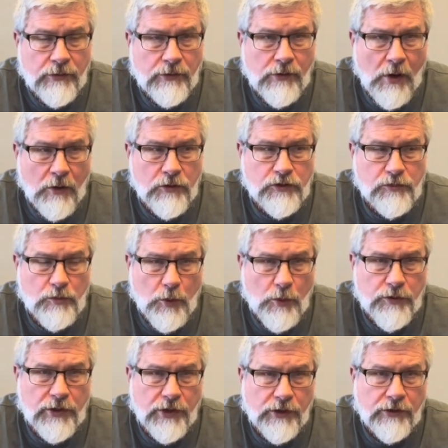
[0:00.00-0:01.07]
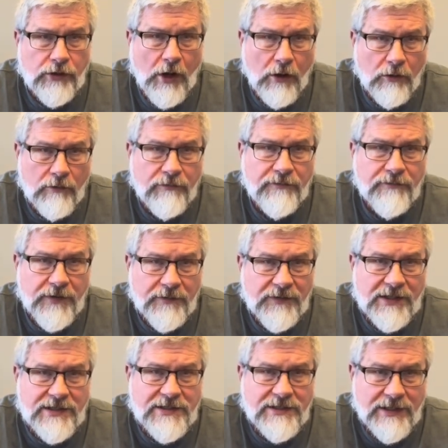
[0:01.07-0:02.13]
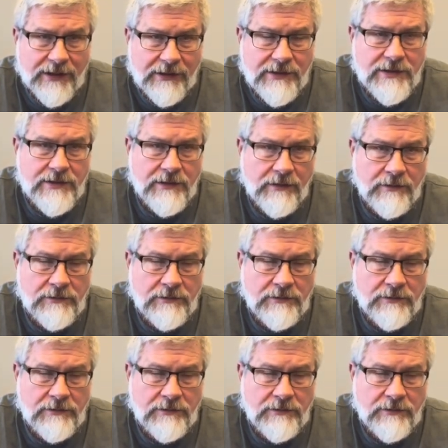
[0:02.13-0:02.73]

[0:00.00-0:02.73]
costs more than $1.50.